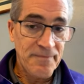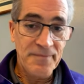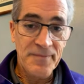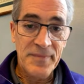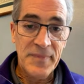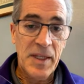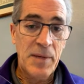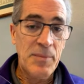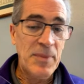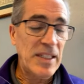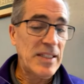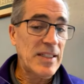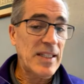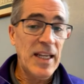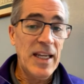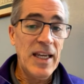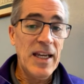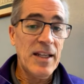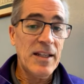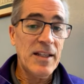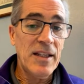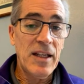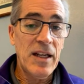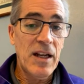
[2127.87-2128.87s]
let me see
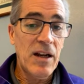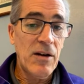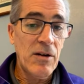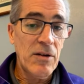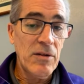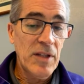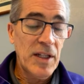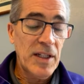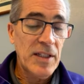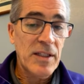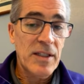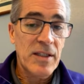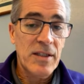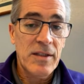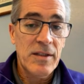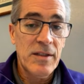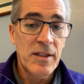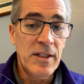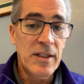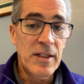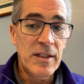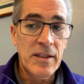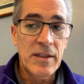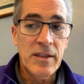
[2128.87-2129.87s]
it, you know, let's
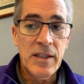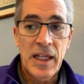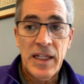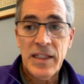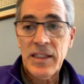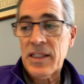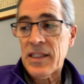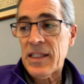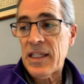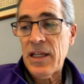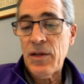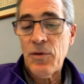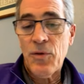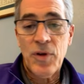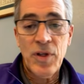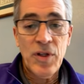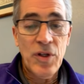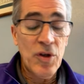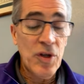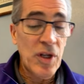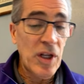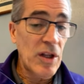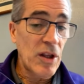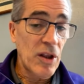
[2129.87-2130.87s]
see what
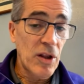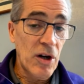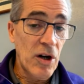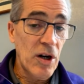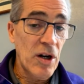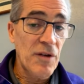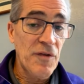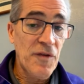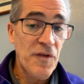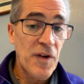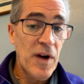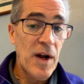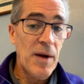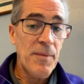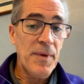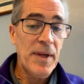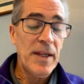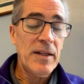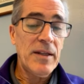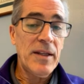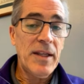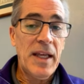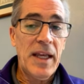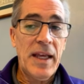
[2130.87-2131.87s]
you can learn from
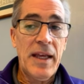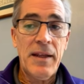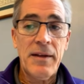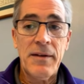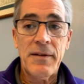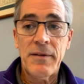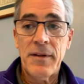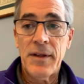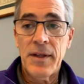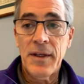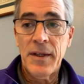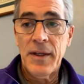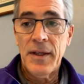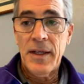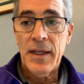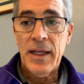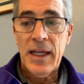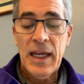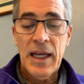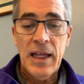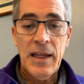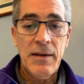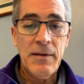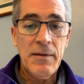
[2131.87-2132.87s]
it. And,
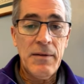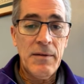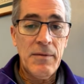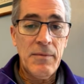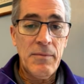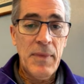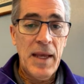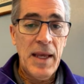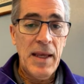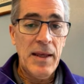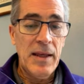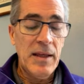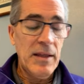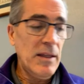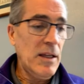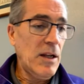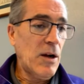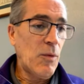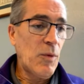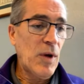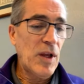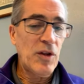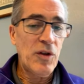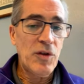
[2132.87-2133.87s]
and may, you know,
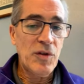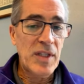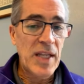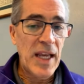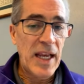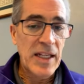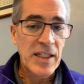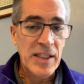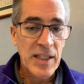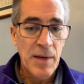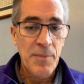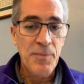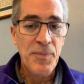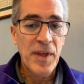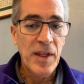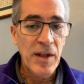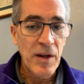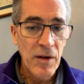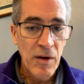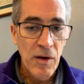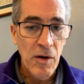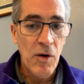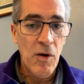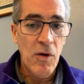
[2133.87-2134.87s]
whether you take something
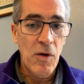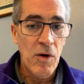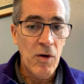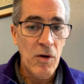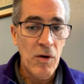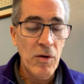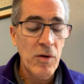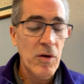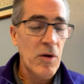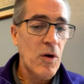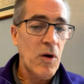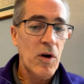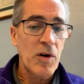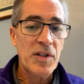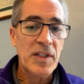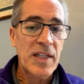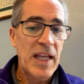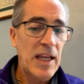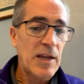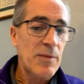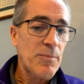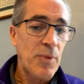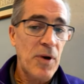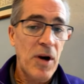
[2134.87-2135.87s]
whole or
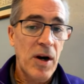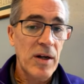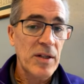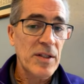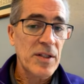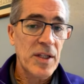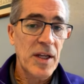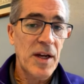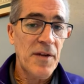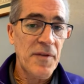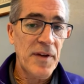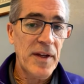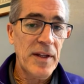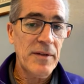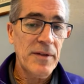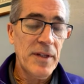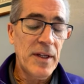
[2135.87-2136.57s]
take parts of it,